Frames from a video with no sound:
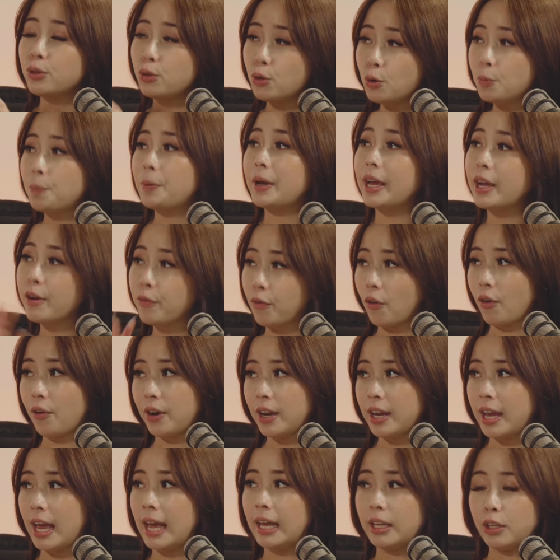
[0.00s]
you pay for
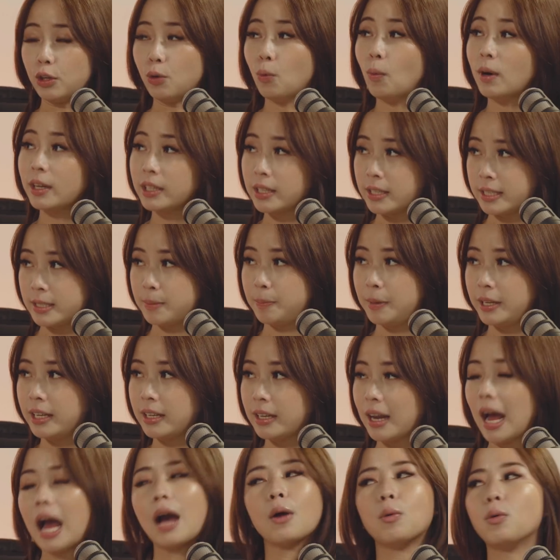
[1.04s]
it and you want to
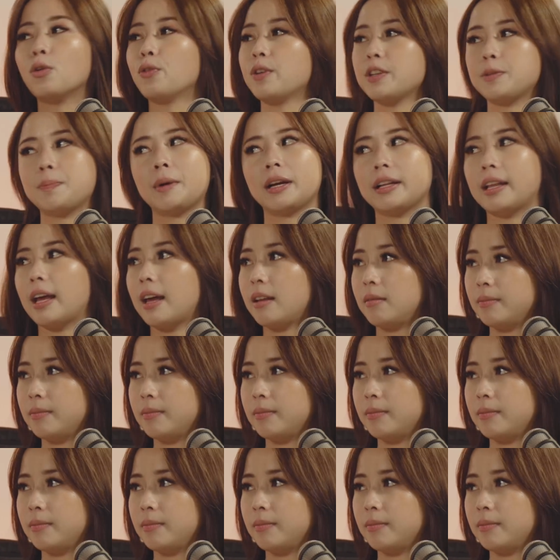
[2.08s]
split, I will respect that.